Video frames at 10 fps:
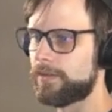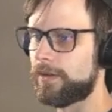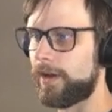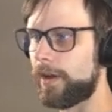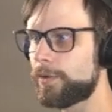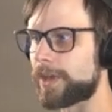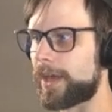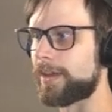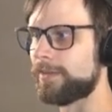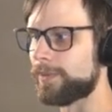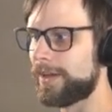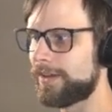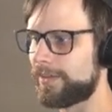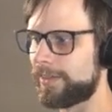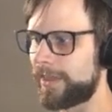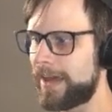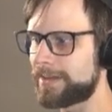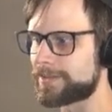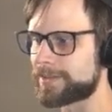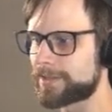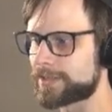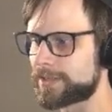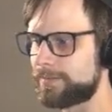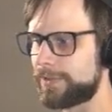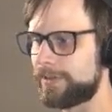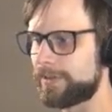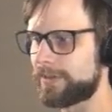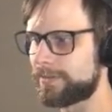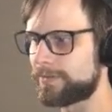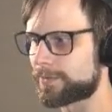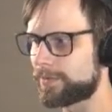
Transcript: Okay, well, that just completely threw